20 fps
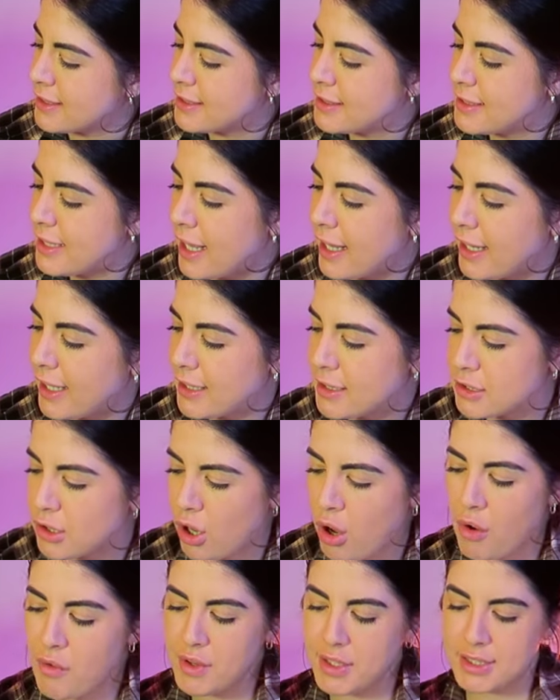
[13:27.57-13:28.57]
aesthetics.
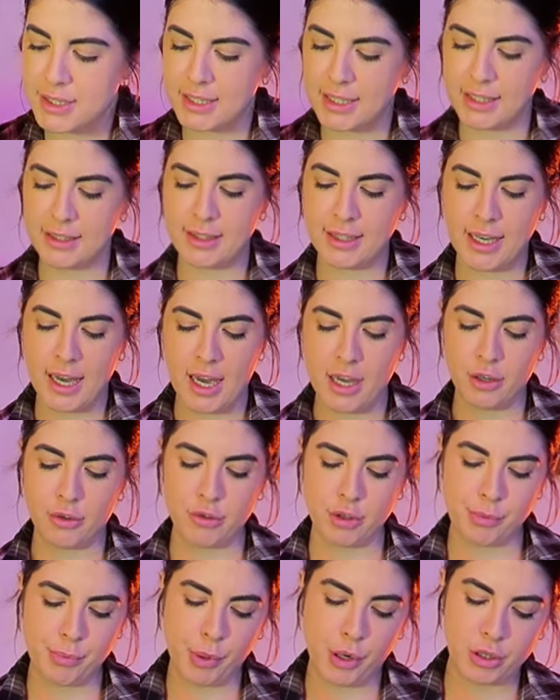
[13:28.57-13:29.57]
Obviously the
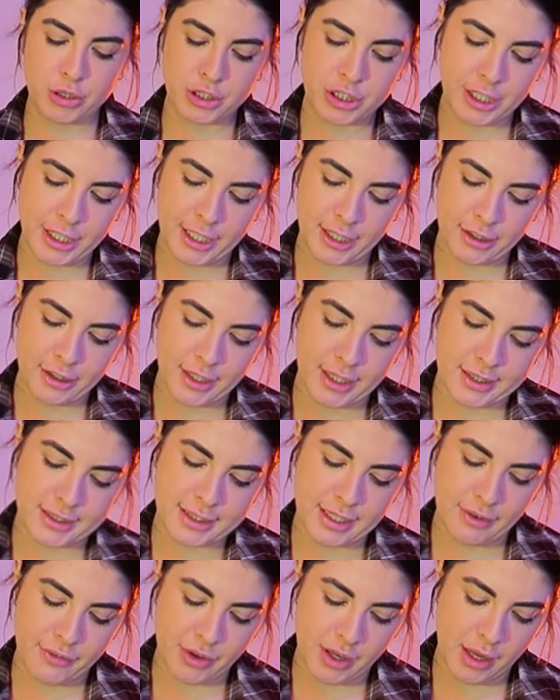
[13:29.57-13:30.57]
kangaroo pouch here is
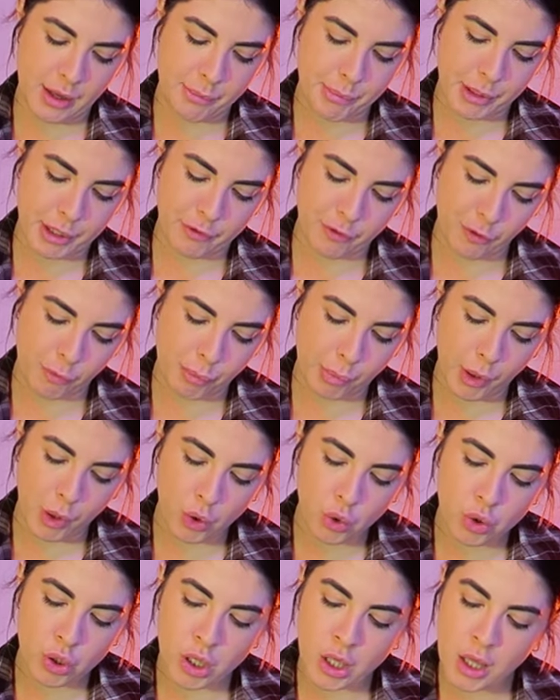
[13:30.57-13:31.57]
given a bit of a
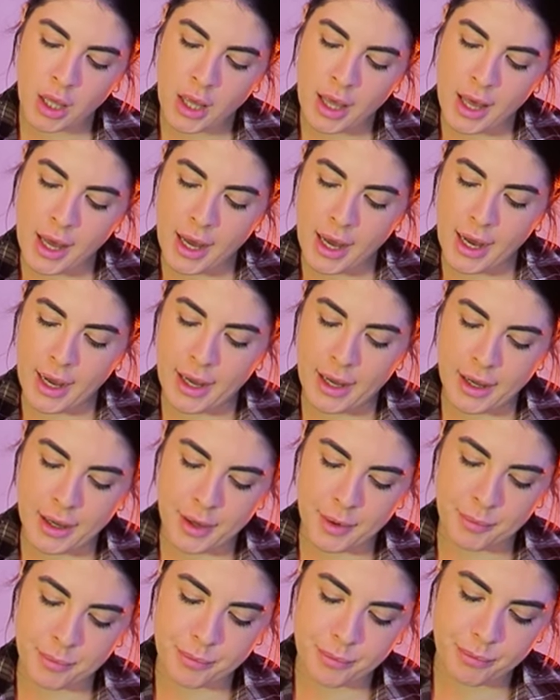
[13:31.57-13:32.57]
bulk.
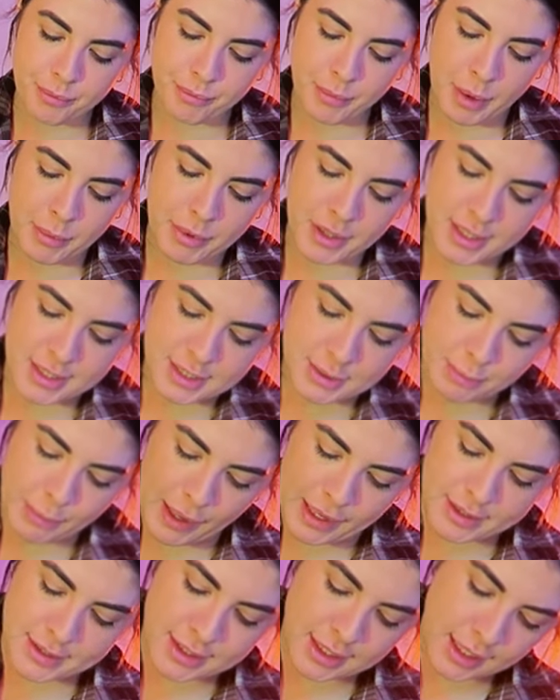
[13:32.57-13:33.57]
Um, maybe it's
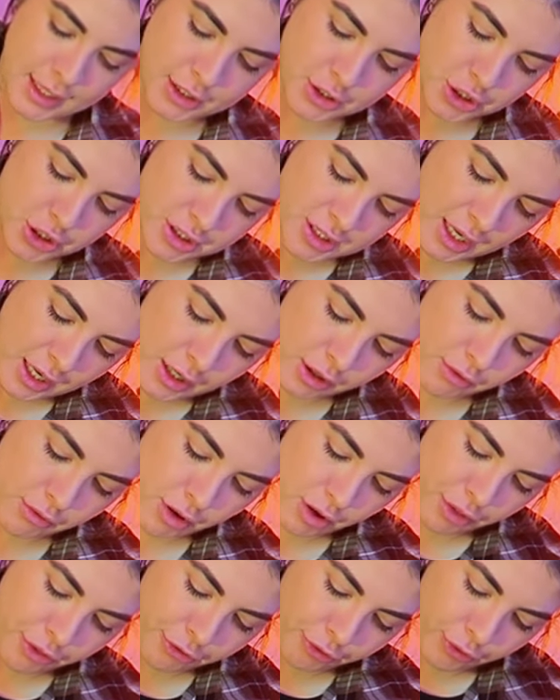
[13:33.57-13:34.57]
best that I just kind of
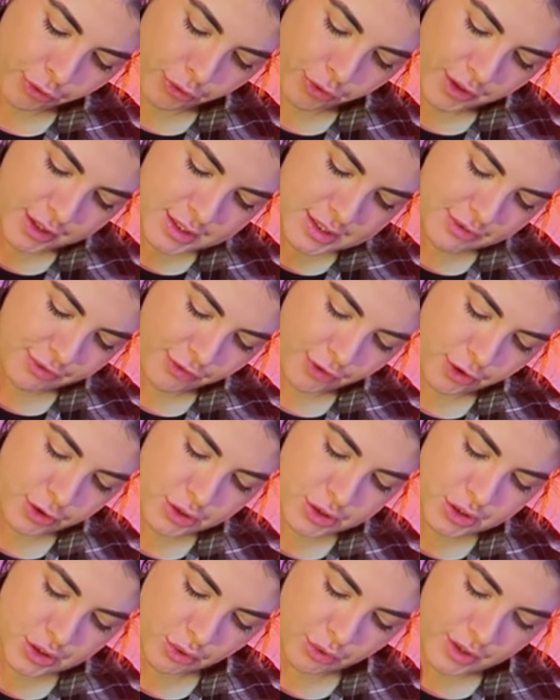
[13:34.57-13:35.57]
run through this
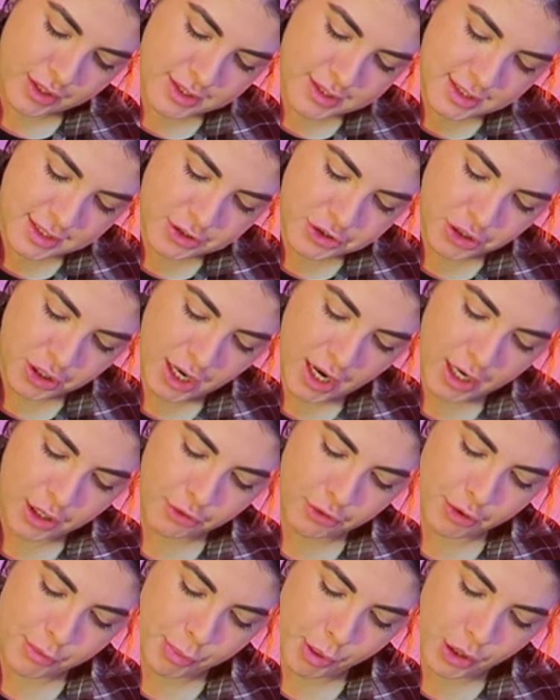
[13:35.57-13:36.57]
first. So this is your
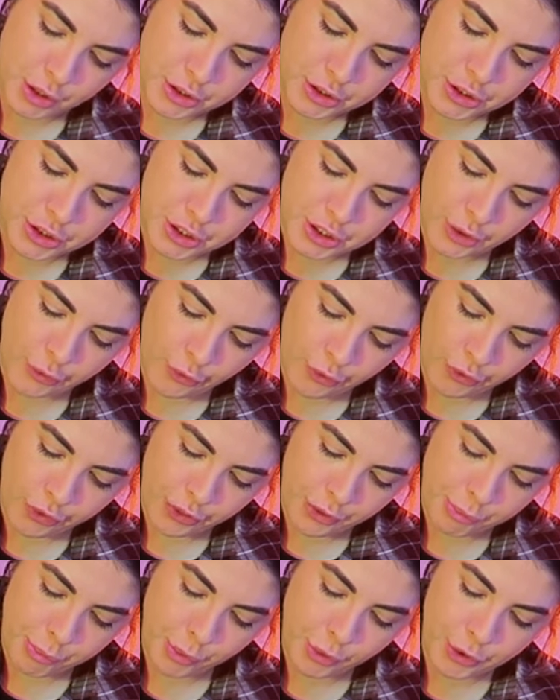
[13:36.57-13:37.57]
kangaroo pouch on
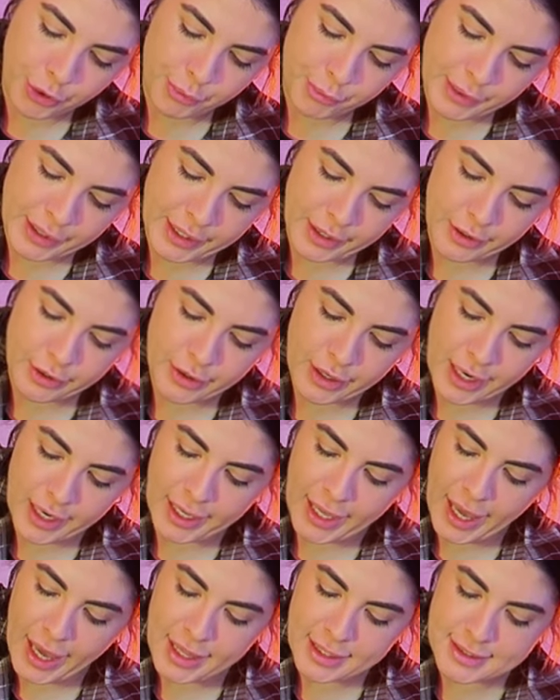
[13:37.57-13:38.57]
the bottom here.
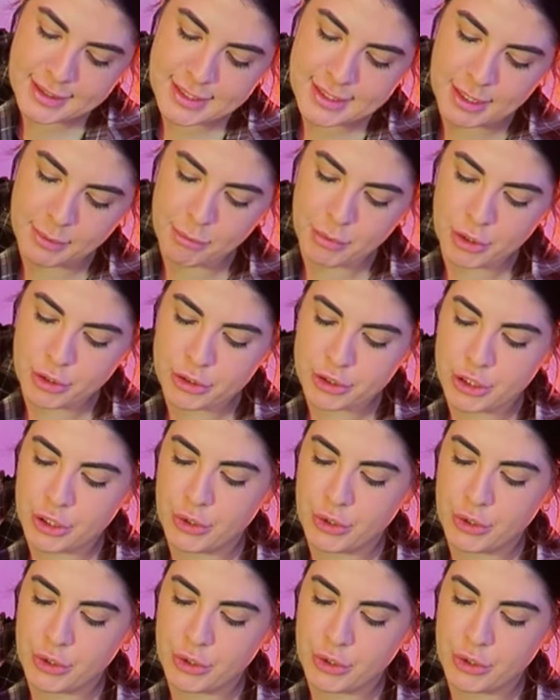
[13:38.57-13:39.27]
Again, similar